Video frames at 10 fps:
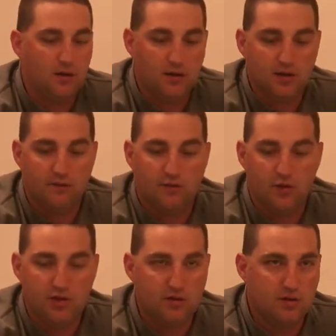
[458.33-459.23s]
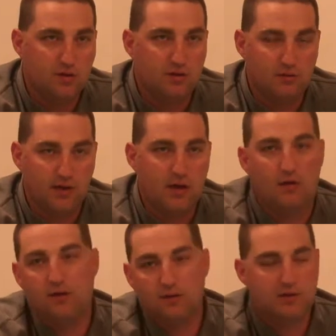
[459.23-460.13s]
It's unfortunate right
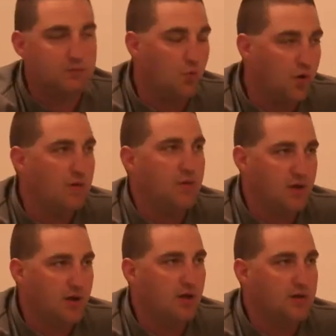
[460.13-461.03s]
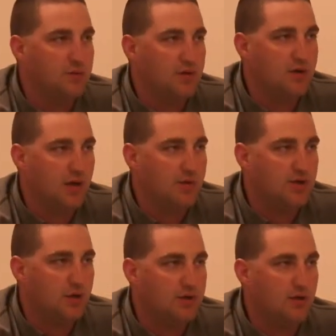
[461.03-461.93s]
now there's more than $1 million worth of
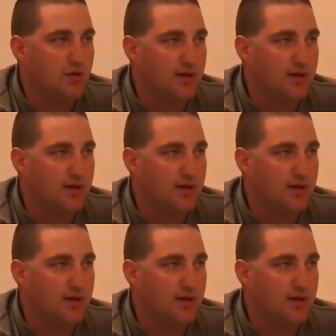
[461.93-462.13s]
damage out there.